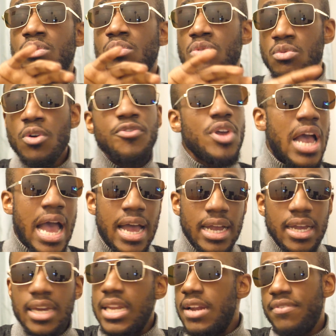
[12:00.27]
remove your
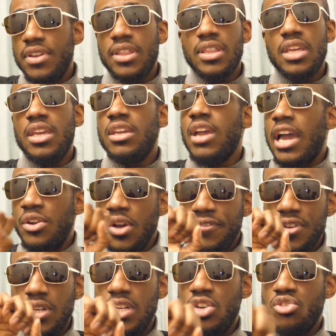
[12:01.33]
anger and everything. I know if
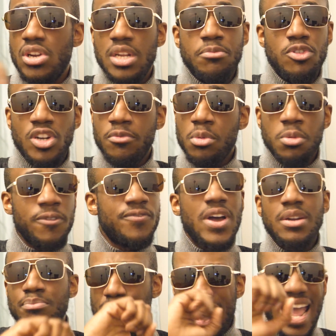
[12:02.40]
you're a Liverpool
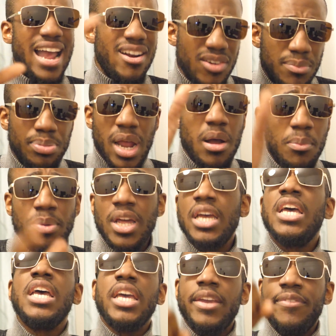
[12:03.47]
fan, be angry, blah, blah.